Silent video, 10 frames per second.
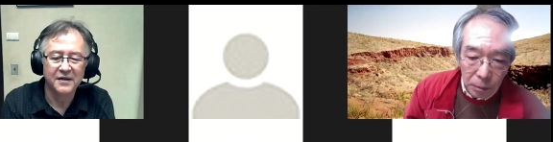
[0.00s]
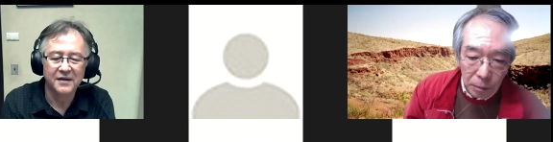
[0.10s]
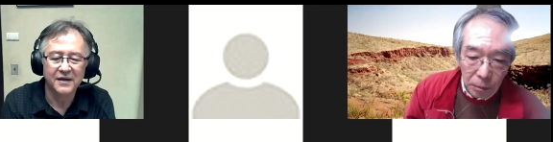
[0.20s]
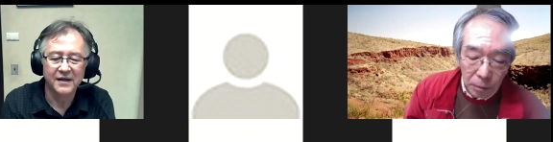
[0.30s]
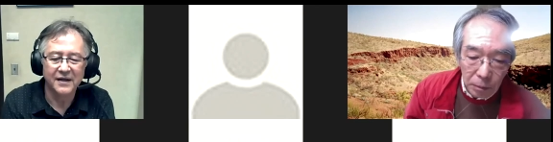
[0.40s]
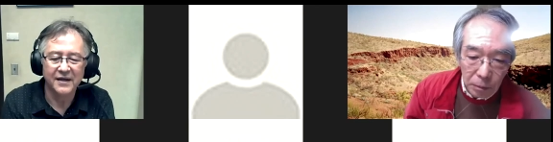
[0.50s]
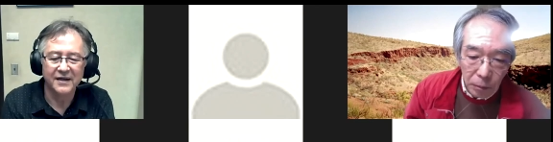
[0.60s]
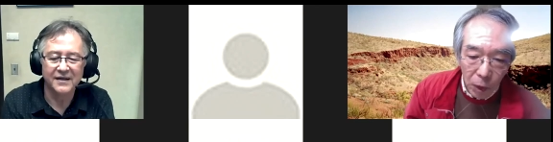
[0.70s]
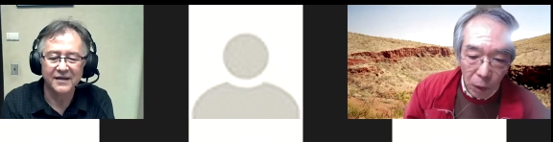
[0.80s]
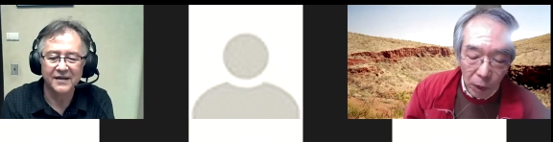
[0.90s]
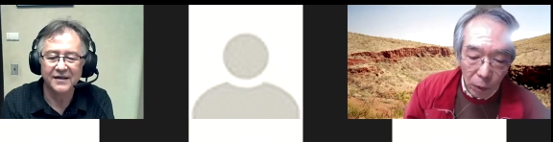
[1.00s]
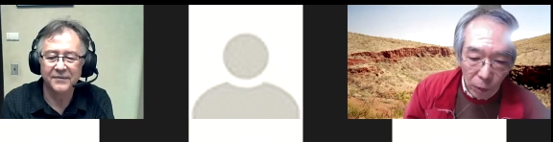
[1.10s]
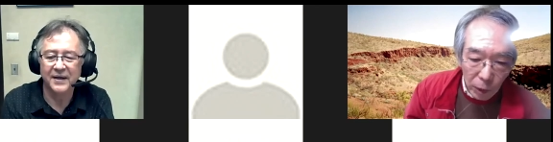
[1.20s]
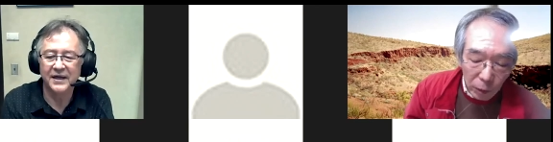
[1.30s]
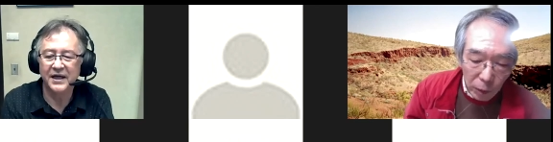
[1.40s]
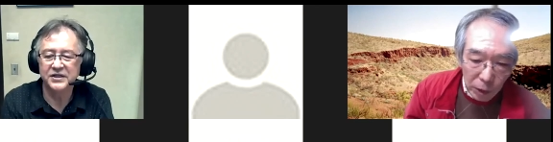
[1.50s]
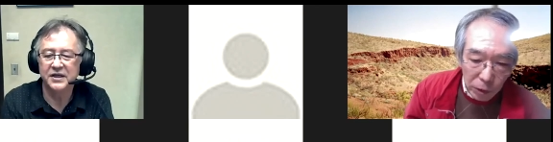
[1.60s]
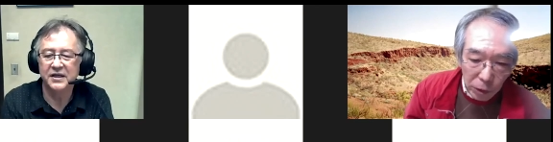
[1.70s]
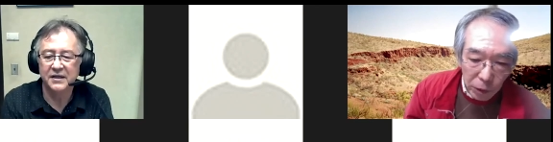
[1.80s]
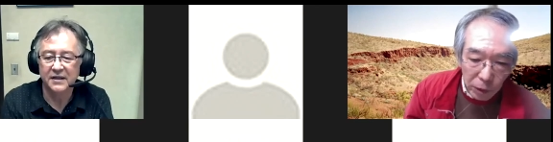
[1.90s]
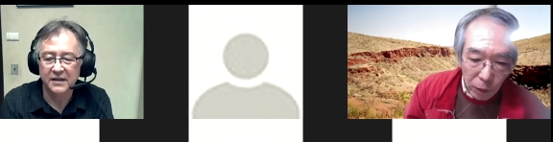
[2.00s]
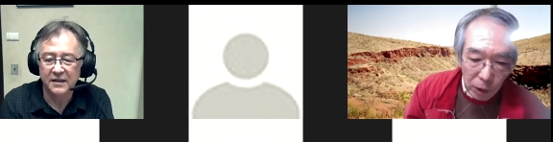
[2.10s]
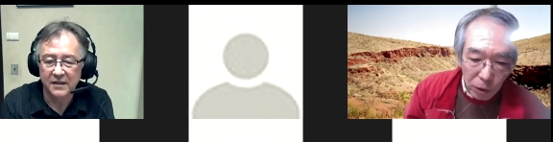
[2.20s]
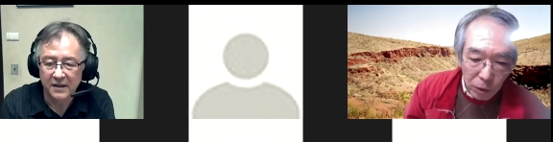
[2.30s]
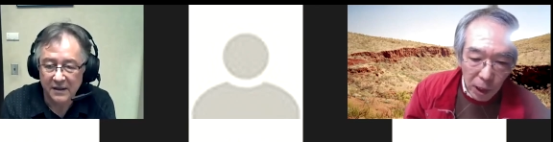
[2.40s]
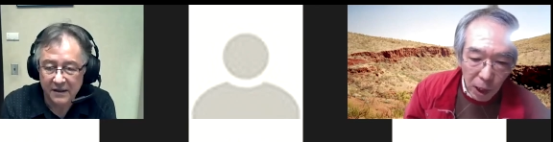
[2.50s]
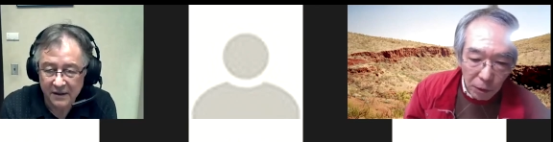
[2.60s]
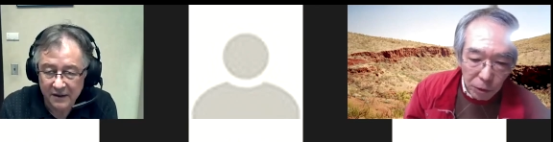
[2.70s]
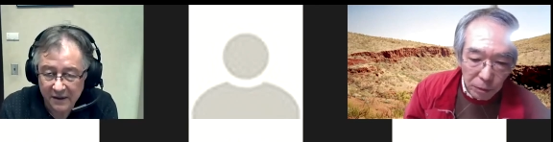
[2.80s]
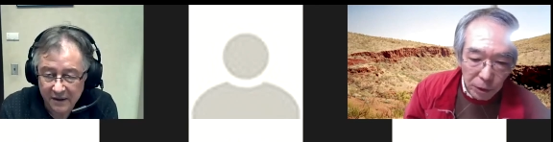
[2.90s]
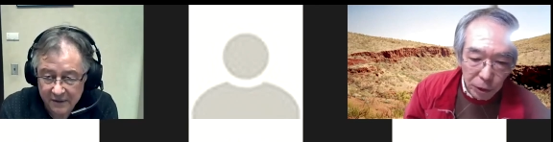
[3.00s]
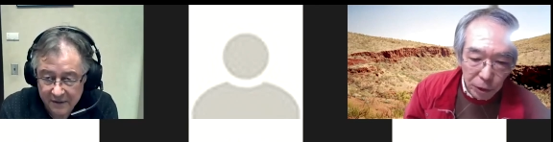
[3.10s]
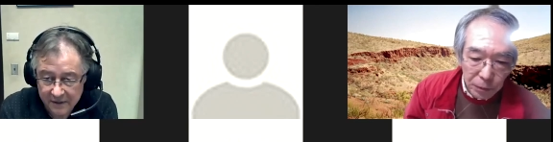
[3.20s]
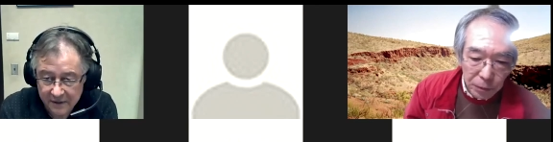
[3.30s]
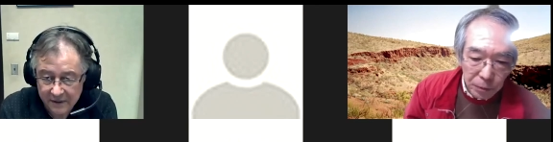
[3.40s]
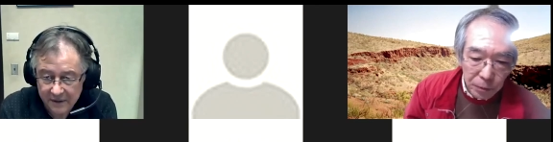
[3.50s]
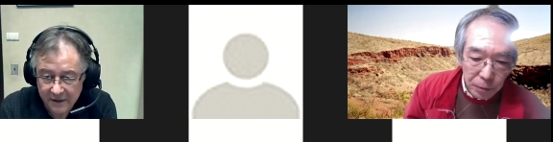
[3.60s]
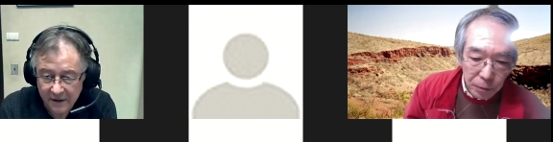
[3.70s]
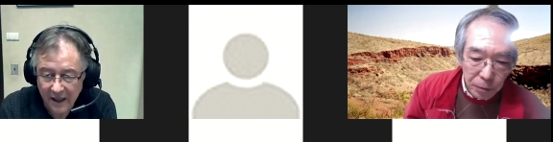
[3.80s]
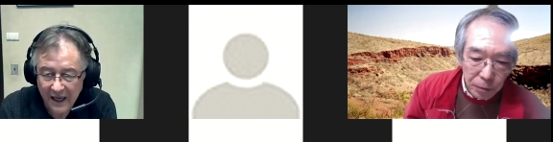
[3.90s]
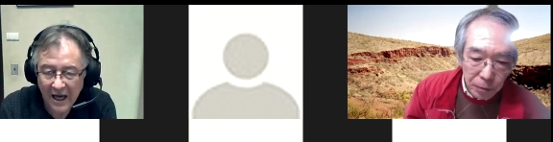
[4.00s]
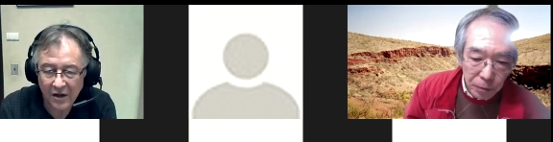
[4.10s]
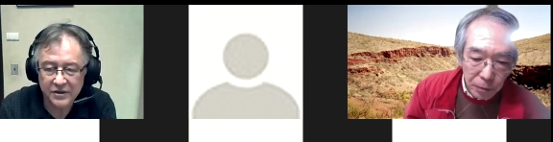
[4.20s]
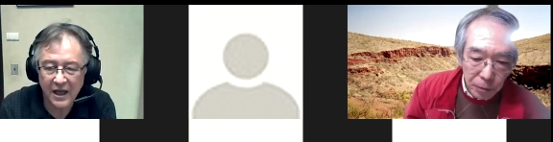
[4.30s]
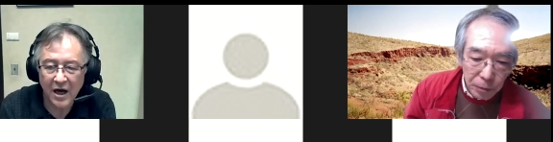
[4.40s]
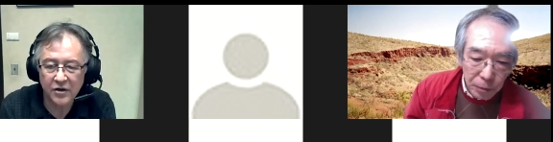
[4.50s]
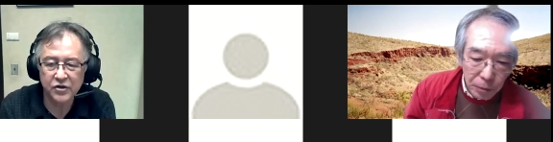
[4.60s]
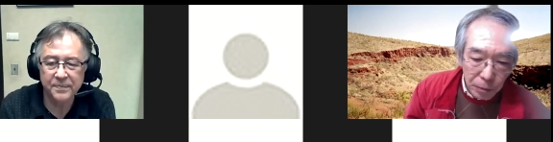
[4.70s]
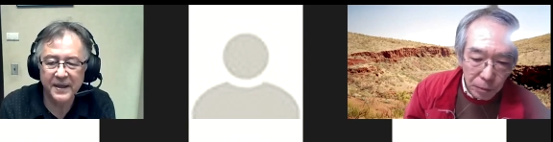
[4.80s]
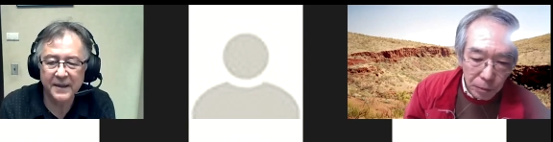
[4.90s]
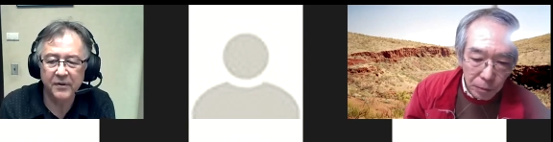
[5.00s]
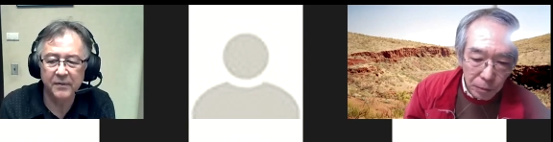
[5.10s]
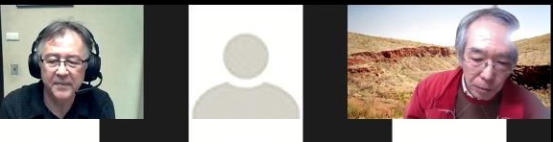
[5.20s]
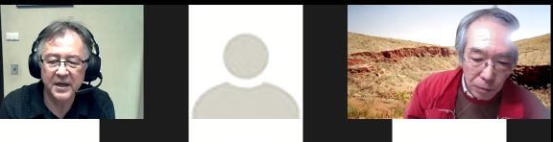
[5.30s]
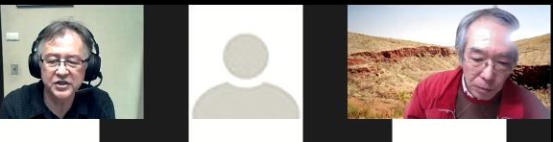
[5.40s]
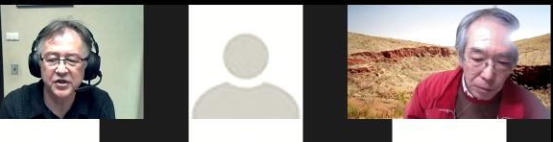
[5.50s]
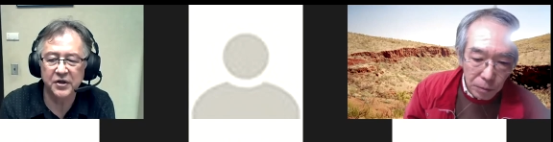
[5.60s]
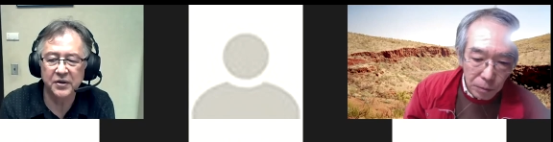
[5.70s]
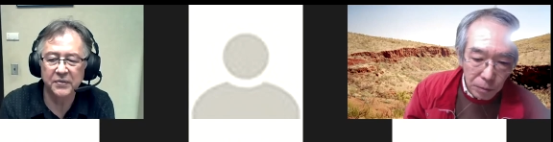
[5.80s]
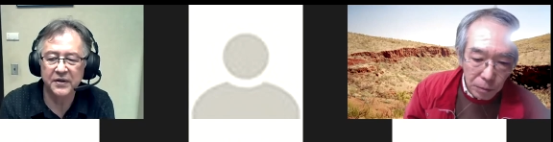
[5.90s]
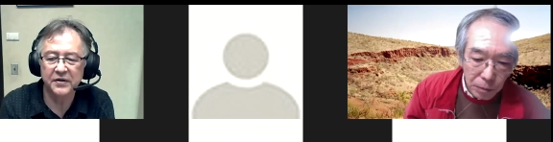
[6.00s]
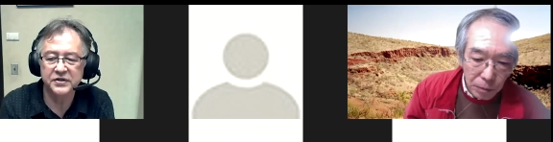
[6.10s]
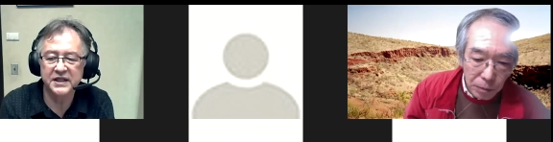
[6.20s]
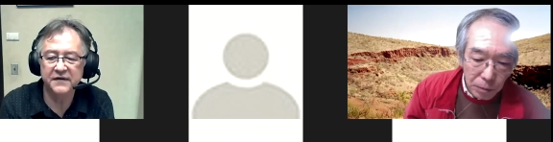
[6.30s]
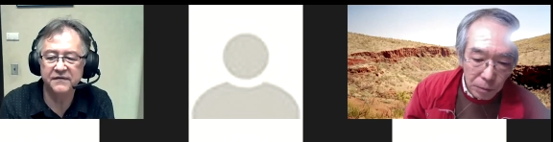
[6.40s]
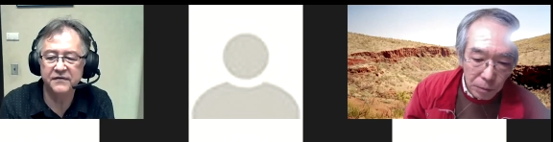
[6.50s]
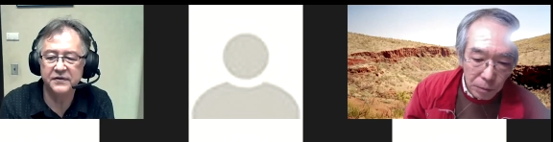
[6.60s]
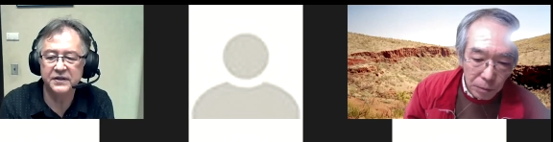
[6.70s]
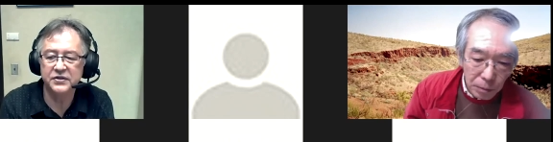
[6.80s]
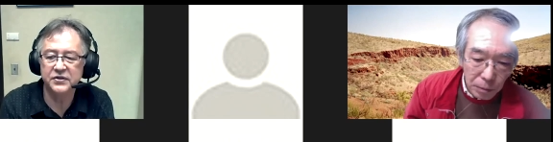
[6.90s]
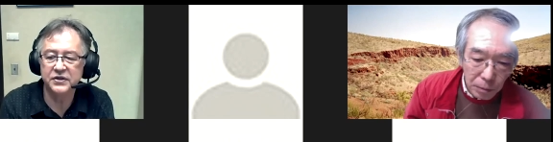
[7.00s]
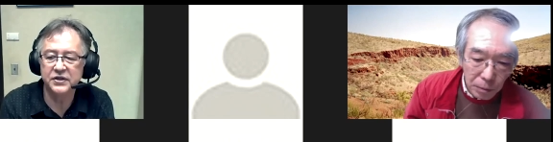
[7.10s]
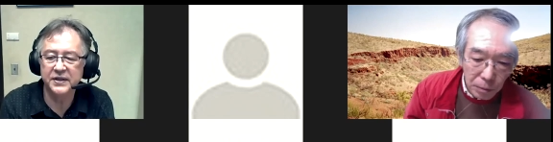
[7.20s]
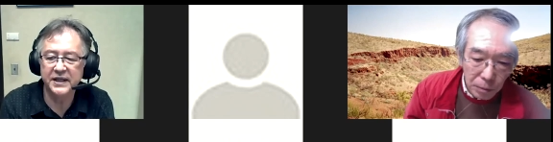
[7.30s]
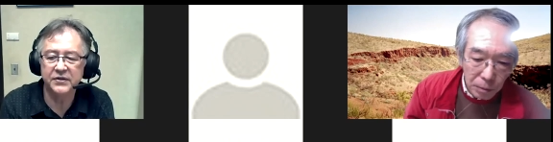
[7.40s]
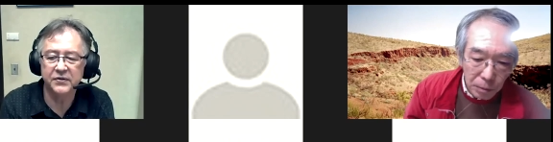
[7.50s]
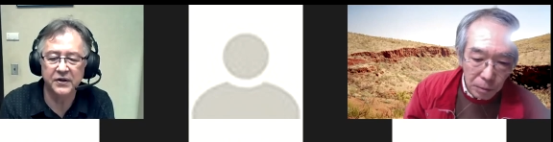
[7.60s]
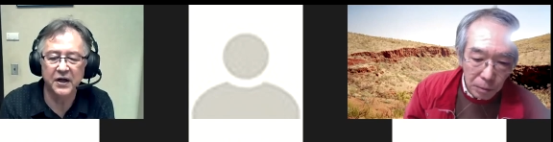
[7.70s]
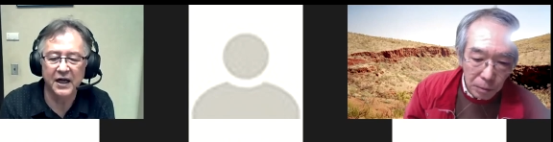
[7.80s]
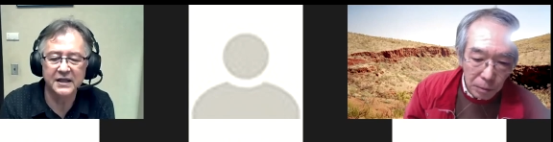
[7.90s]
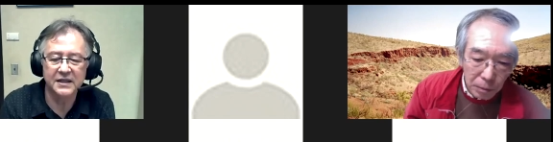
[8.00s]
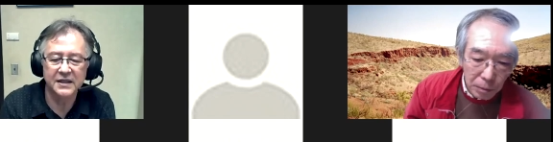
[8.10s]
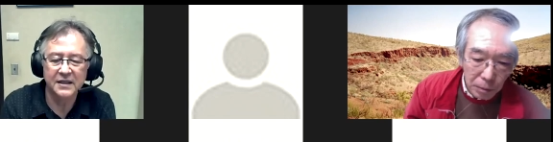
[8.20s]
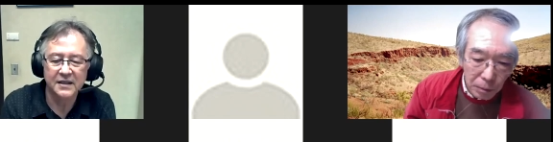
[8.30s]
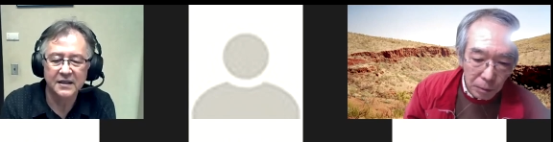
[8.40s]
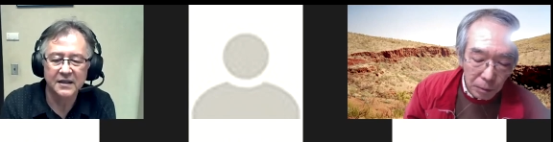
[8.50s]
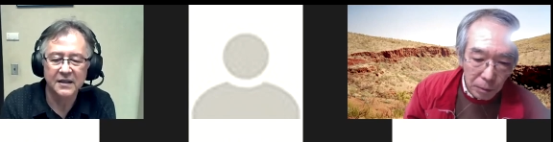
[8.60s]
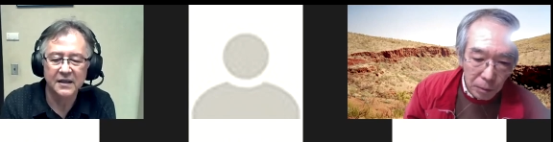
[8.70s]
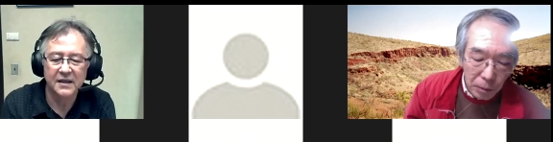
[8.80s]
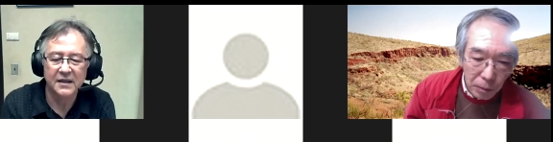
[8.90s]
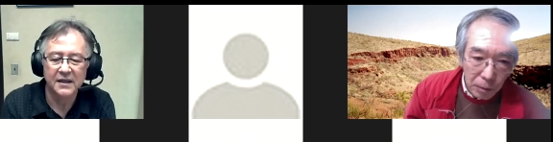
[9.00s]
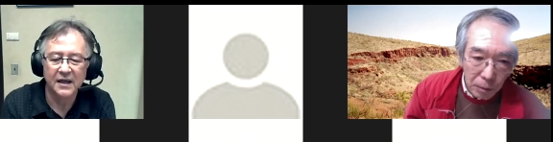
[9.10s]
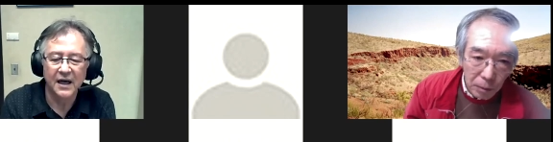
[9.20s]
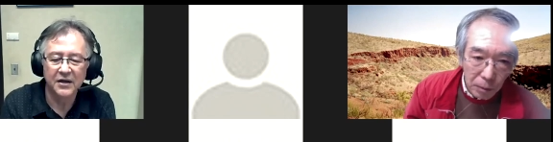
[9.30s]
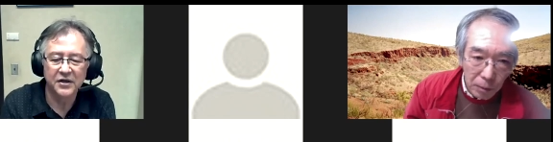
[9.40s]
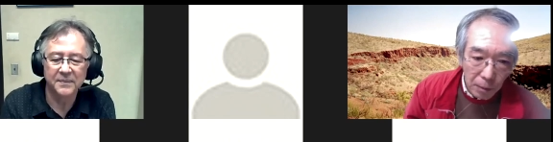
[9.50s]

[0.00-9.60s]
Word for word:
Speaker 1: uh, what, what, radiation? What, sorry, what do you mean? How do you measure?
Speaker 2: Uh, how how do people measure whether seafood is good to eat or not? How do you